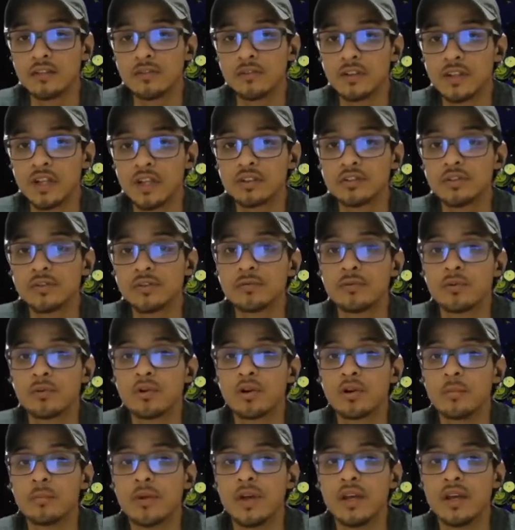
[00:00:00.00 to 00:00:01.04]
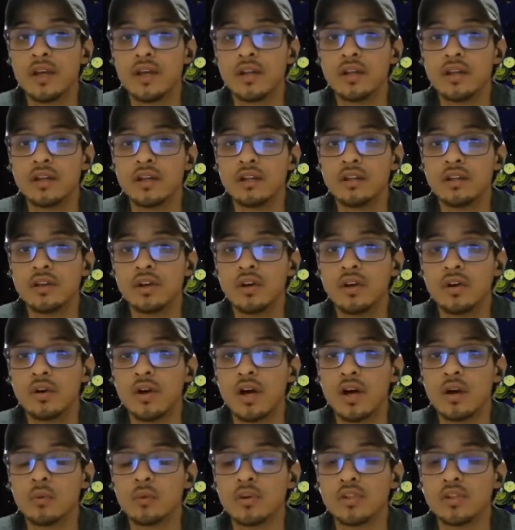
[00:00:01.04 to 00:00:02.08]
fill out the form, and
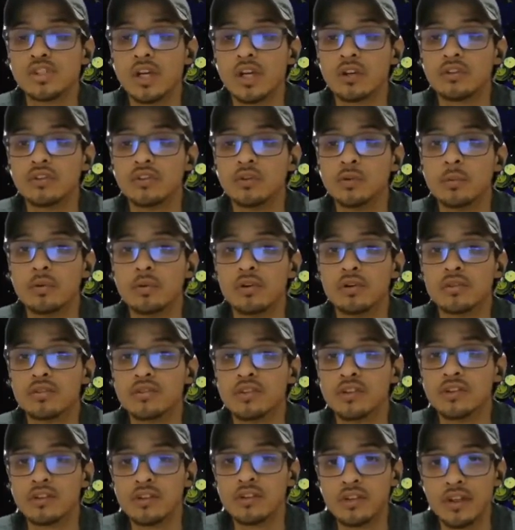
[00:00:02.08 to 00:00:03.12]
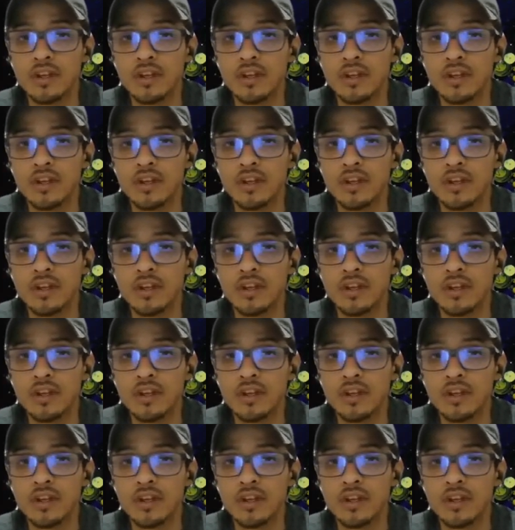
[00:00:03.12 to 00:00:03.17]
I'll reach out to you personally,